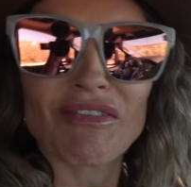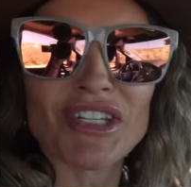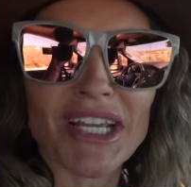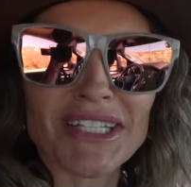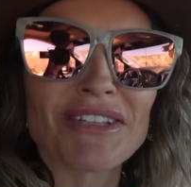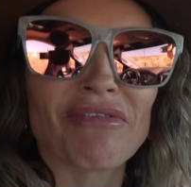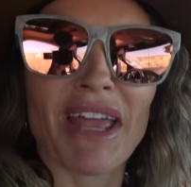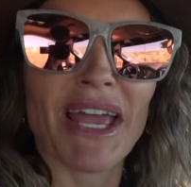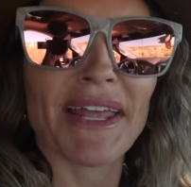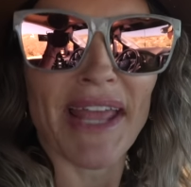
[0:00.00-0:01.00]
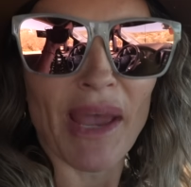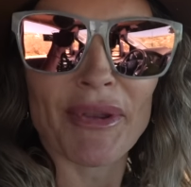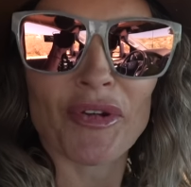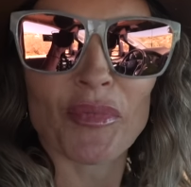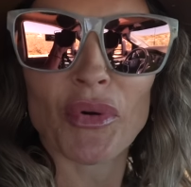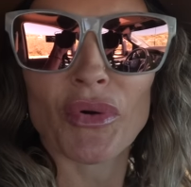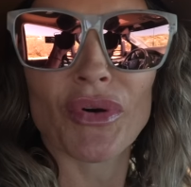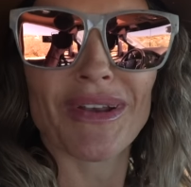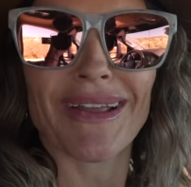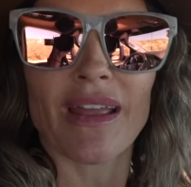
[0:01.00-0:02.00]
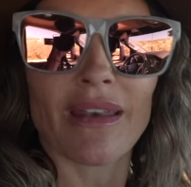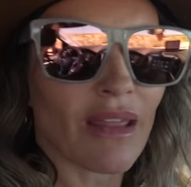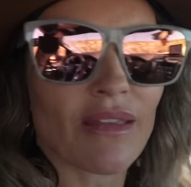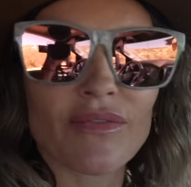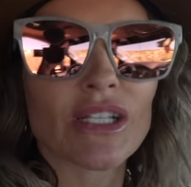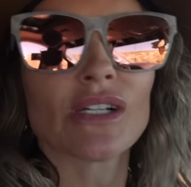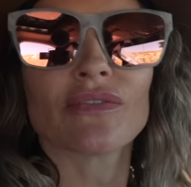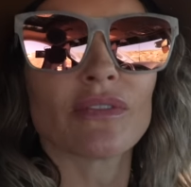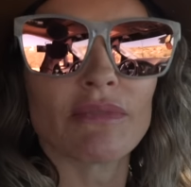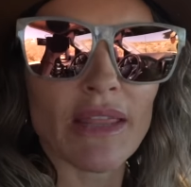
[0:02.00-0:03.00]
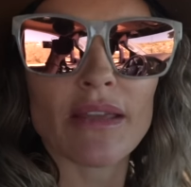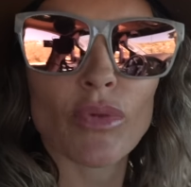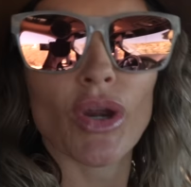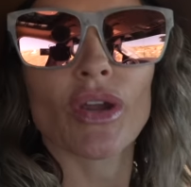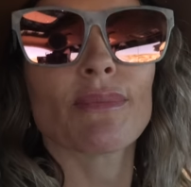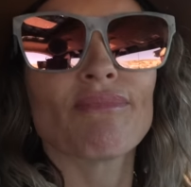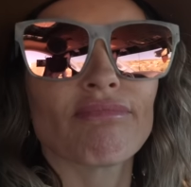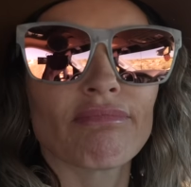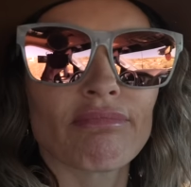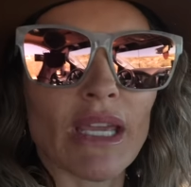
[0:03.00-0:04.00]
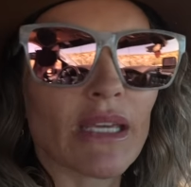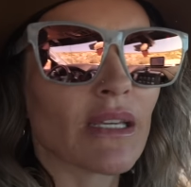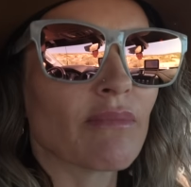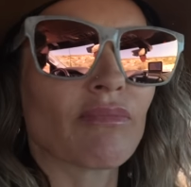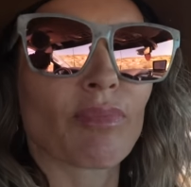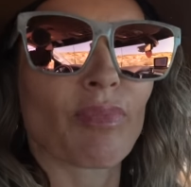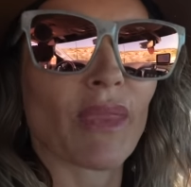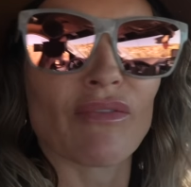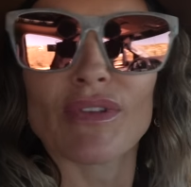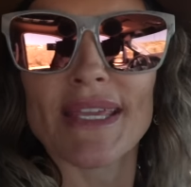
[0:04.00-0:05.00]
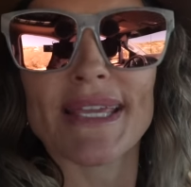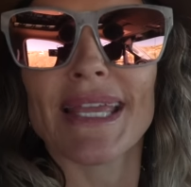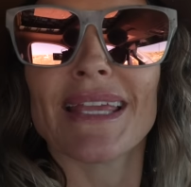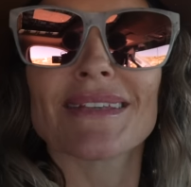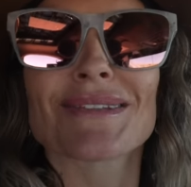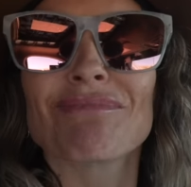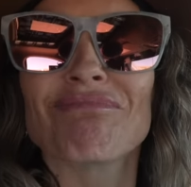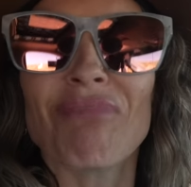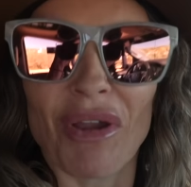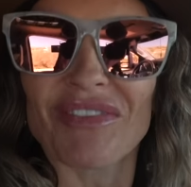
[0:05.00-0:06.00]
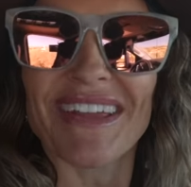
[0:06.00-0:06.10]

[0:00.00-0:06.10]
Checked in the van, happy to report, nothing fell off, nothing broke. Everything is perfect.